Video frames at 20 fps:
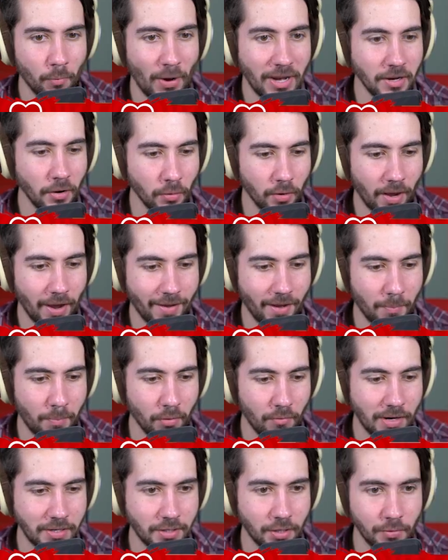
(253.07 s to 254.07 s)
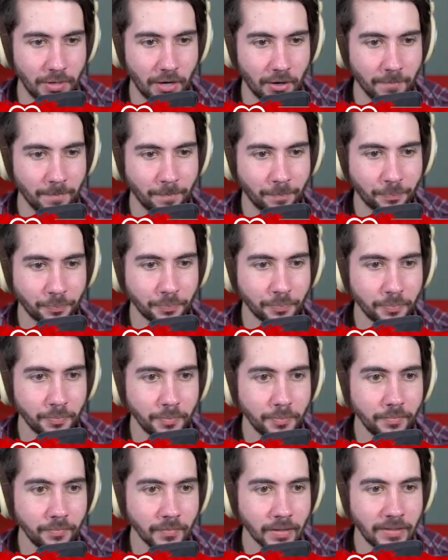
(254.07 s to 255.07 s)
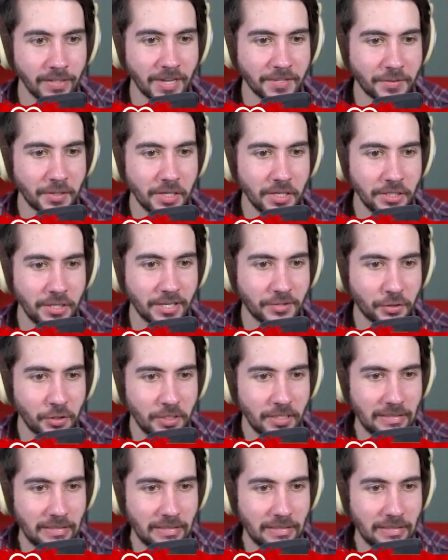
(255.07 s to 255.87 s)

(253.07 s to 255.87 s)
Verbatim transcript: Wait, no, no, I gotta put redstone here. Yes, yes.